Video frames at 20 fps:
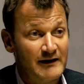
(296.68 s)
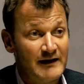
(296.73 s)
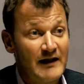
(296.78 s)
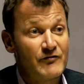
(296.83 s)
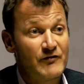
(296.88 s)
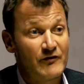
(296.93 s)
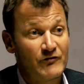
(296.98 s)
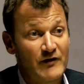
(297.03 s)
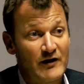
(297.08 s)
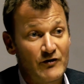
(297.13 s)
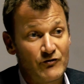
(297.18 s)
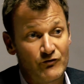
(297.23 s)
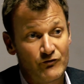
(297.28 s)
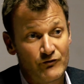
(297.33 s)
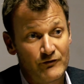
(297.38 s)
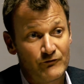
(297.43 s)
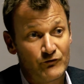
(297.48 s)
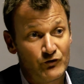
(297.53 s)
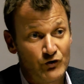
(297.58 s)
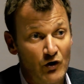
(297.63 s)
Lettings
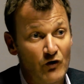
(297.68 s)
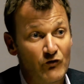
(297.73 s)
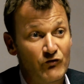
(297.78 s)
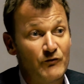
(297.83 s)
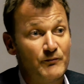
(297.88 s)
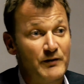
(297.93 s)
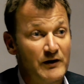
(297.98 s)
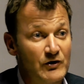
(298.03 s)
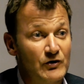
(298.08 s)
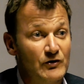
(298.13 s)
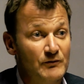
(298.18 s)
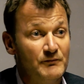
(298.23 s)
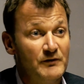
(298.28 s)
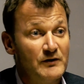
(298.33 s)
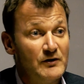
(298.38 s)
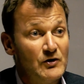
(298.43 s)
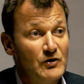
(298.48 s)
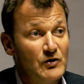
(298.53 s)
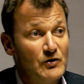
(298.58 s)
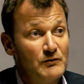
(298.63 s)
agents have got to become
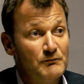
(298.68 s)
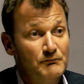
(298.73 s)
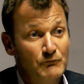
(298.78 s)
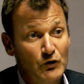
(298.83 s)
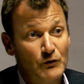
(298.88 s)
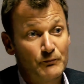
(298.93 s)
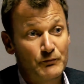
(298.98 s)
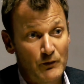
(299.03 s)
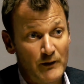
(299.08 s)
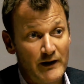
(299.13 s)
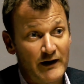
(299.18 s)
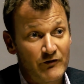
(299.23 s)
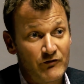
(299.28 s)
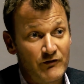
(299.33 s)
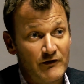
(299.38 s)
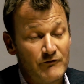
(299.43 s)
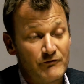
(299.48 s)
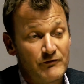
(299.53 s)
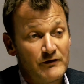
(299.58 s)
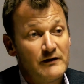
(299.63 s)
more
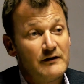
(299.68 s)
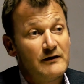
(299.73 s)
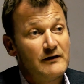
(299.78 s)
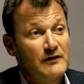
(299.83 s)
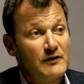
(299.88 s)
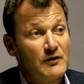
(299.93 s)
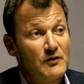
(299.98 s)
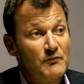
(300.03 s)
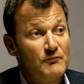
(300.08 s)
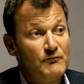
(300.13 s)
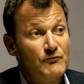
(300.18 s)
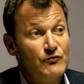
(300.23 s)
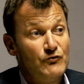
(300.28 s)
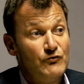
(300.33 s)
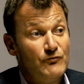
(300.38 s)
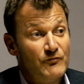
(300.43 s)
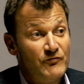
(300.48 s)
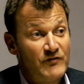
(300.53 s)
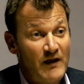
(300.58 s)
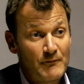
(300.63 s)
proactive,
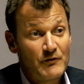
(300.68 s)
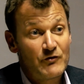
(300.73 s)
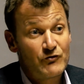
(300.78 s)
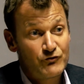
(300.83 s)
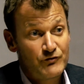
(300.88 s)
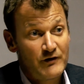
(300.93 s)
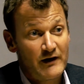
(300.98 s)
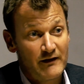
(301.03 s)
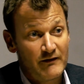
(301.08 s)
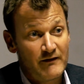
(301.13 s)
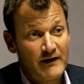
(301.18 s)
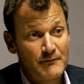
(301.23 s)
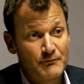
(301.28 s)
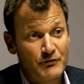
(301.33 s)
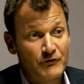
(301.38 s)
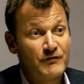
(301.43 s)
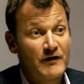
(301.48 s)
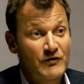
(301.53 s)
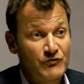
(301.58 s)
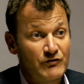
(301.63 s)
demonstrate their
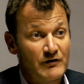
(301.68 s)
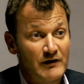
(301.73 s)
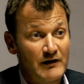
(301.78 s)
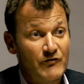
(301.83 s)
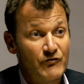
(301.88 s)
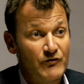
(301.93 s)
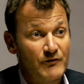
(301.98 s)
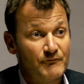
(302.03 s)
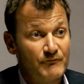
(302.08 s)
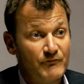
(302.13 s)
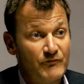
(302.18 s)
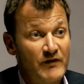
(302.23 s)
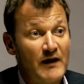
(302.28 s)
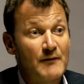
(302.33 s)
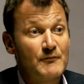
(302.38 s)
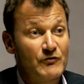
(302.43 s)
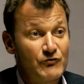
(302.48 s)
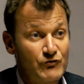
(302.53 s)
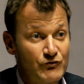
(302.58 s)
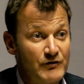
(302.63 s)
professionalism,
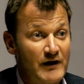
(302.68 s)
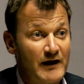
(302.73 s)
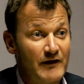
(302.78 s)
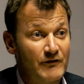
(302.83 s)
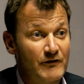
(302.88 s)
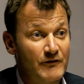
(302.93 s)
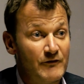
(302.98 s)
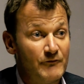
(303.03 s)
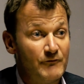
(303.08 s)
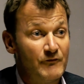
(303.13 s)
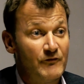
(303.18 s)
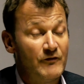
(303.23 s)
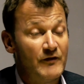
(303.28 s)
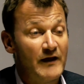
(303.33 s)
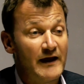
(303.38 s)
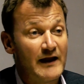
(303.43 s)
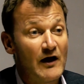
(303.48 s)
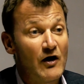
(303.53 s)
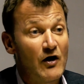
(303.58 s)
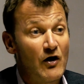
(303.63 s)
demonstrate that
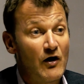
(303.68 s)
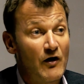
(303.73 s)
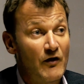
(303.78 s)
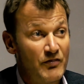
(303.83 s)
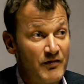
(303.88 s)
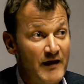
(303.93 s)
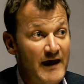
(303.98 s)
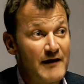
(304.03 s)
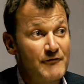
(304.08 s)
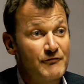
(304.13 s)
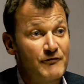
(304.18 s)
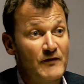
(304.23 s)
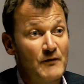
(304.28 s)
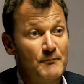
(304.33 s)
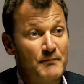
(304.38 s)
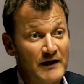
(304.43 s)
they are there for the